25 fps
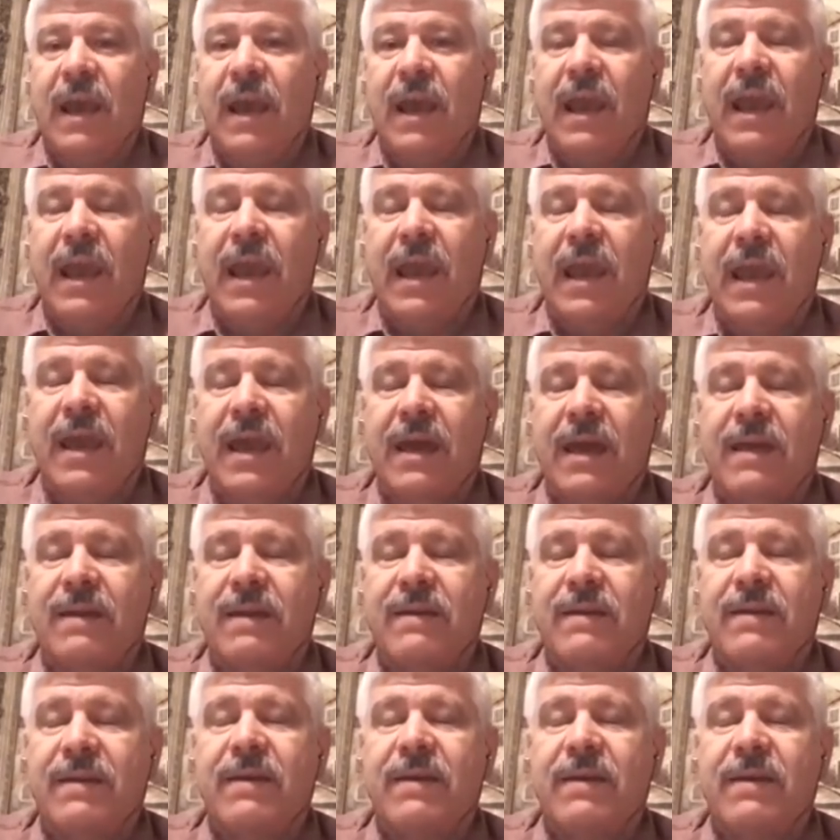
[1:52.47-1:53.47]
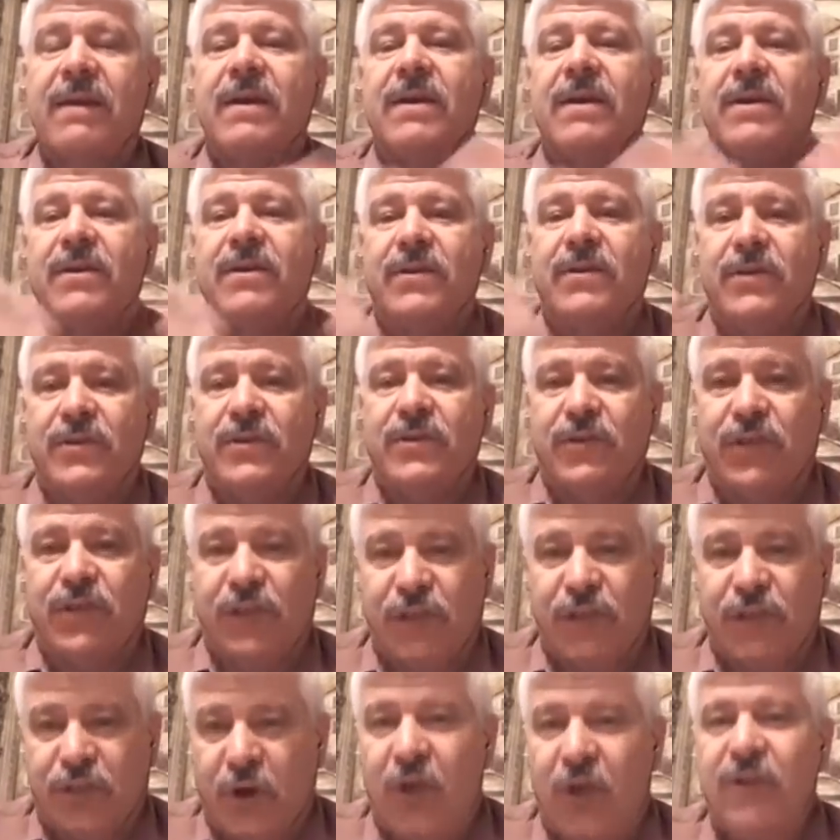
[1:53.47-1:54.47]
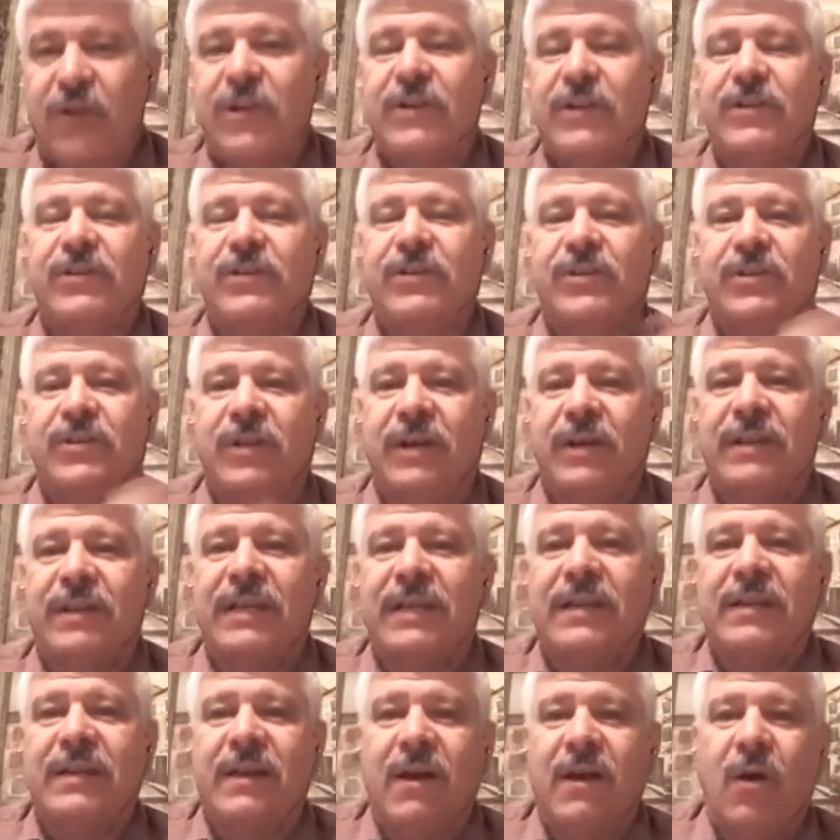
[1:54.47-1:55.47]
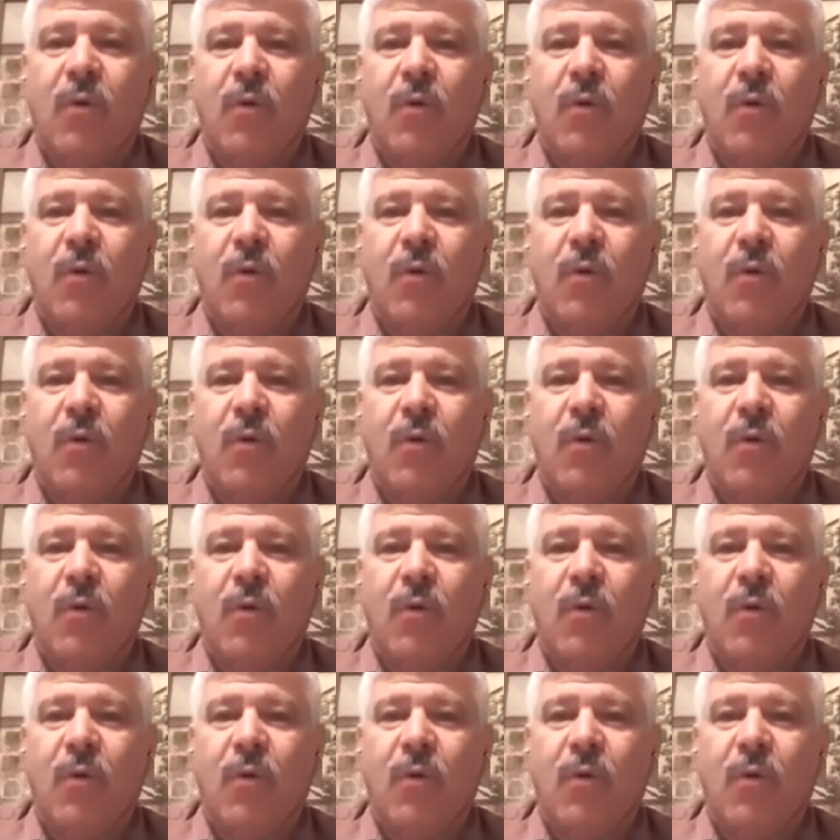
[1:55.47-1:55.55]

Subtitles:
and she started studying